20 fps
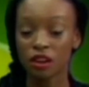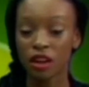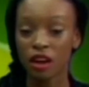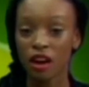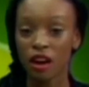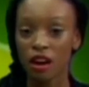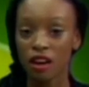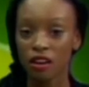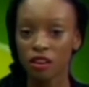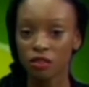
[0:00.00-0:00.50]

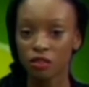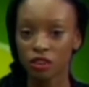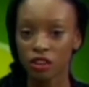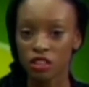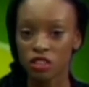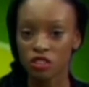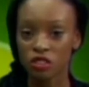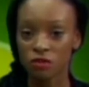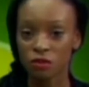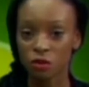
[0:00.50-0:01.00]
Carl
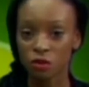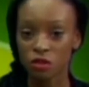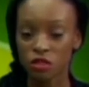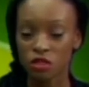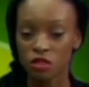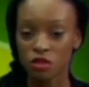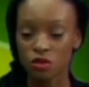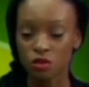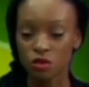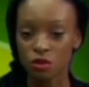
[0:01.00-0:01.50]
Greenidge. Of course,
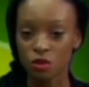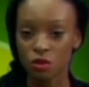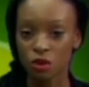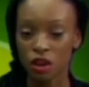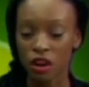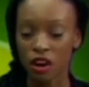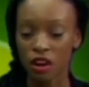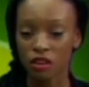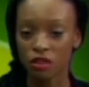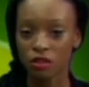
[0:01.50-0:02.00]
as you know,
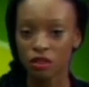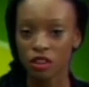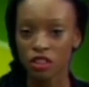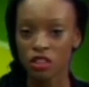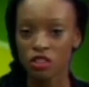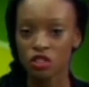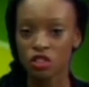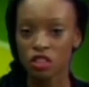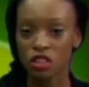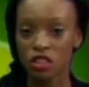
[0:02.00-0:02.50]
Carl
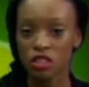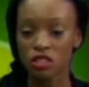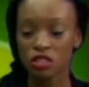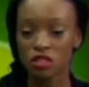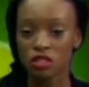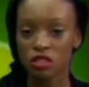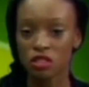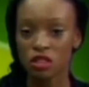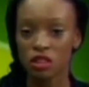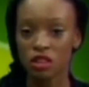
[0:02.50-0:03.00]
Greenidge
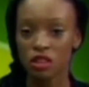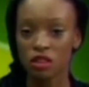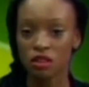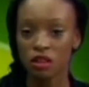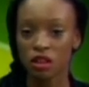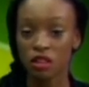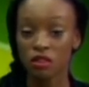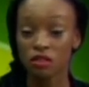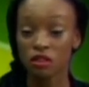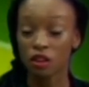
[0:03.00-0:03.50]

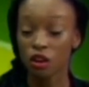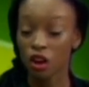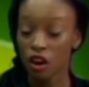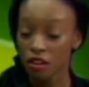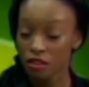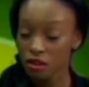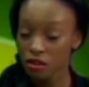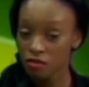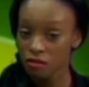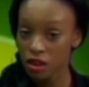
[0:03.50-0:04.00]
is a
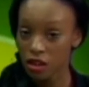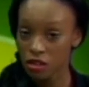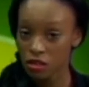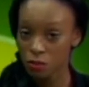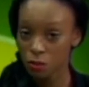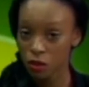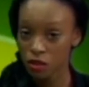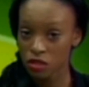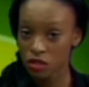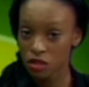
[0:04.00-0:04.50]
current vice
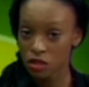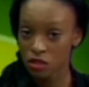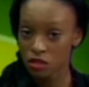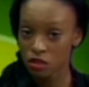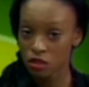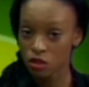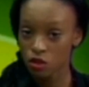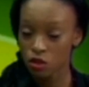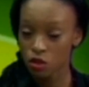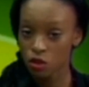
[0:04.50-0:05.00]
president
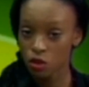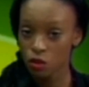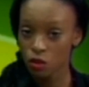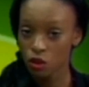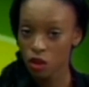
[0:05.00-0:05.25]
in the new